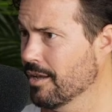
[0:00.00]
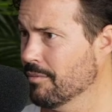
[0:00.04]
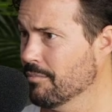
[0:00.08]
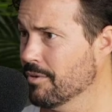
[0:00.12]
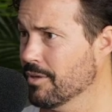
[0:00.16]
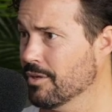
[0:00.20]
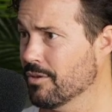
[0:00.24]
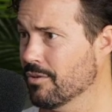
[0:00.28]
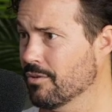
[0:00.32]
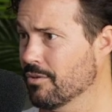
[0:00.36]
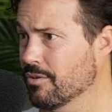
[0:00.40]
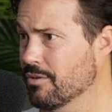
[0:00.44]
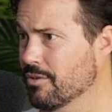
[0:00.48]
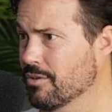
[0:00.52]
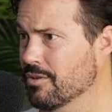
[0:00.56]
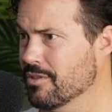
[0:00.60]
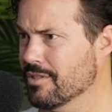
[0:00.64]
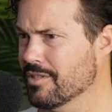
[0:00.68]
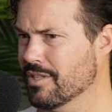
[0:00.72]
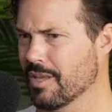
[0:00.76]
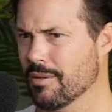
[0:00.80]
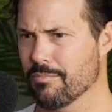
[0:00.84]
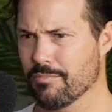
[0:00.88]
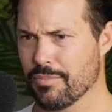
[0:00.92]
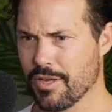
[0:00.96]

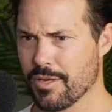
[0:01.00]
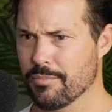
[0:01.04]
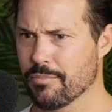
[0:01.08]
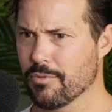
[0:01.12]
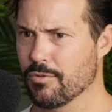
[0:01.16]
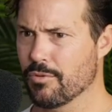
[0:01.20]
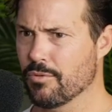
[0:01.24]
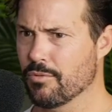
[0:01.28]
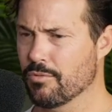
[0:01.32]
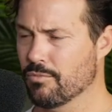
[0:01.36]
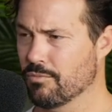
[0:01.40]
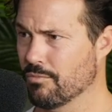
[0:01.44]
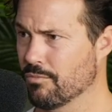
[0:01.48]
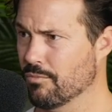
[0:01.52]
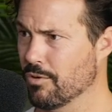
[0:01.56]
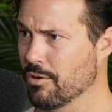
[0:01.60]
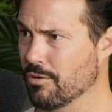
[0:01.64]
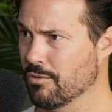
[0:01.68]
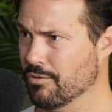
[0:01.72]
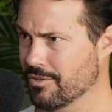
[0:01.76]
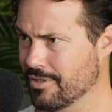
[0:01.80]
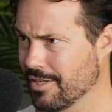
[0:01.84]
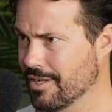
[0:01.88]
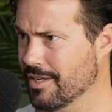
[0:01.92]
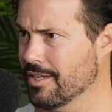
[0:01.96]
because then people
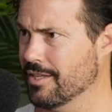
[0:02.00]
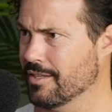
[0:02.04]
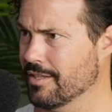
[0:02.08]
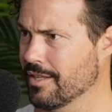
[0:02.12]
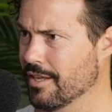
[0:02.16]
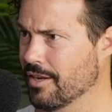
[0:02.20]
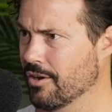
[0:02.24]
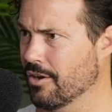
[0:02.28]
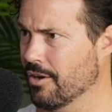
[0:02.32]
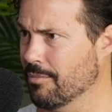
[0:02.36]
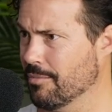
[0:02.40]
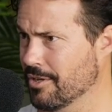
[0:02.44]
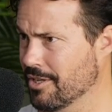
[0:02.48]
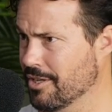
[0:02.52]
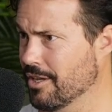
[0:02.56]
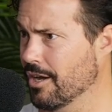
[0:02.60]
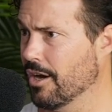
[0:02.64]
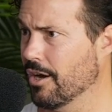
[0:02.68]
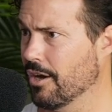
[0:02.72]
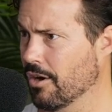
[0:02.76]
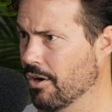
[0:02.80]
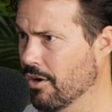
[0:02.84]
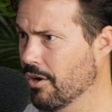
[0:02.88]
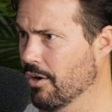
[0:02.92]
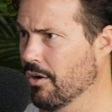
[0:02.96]
will see that I'm a
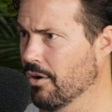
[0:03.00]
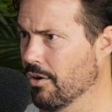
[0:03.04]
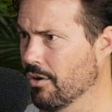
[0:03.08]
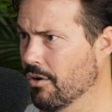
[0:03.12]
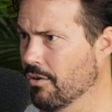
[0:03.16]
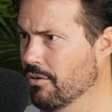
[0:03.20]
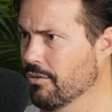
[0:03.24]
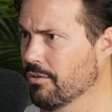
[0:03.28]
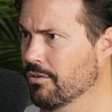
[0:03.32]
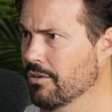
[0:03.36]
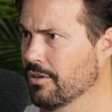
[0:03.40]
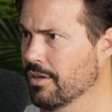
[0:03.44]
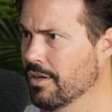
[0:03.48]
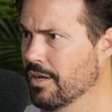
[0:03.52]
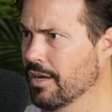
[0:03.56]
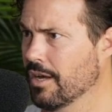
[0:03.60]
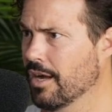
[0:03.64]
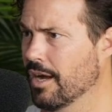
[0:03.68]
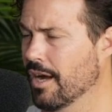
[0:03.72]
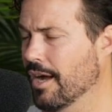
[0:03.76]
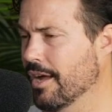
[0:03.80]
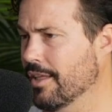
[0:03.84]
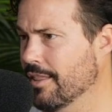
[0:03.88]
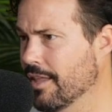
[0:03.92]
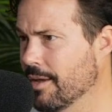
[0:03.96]
young girl
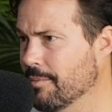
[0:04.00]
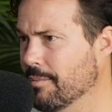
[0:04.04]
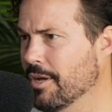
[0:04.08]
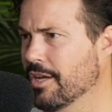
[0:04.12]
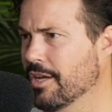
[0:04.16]
and they